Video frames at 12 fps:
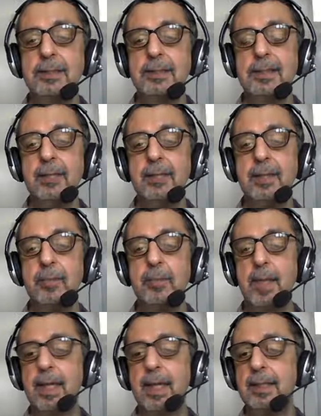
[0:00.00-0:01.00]
given
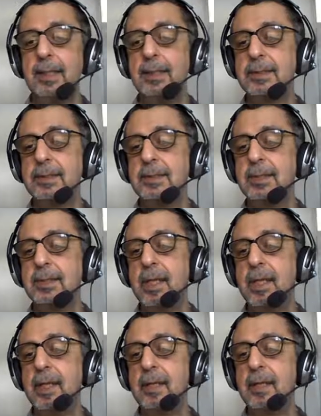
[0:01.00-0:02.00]
by this
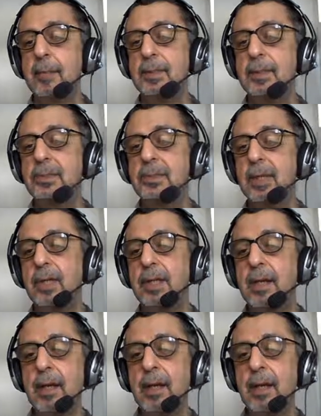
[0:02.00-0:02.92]
trapezoid,